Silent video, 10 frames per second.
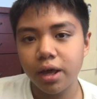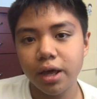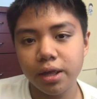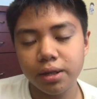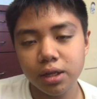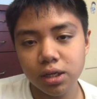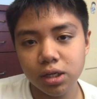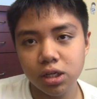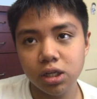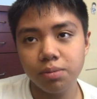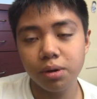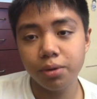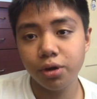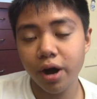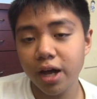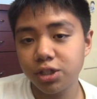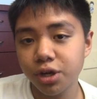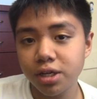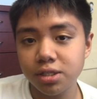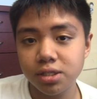and email me your
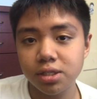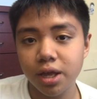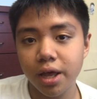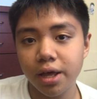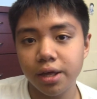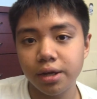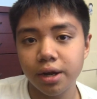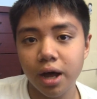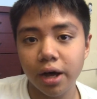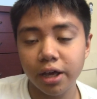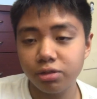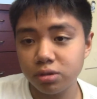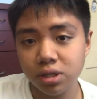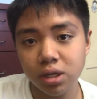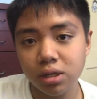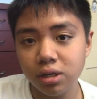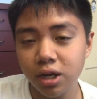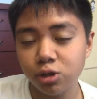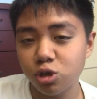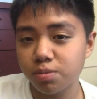address and I'll get those in
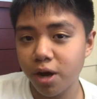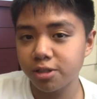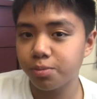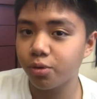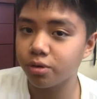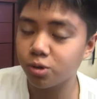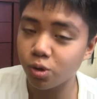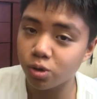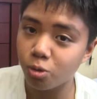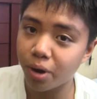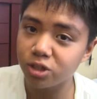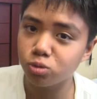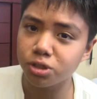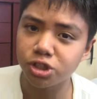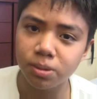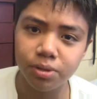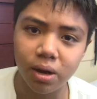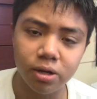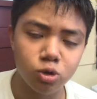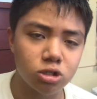as soon as possible. So your prize will be shipped
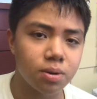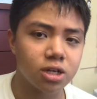out as soon as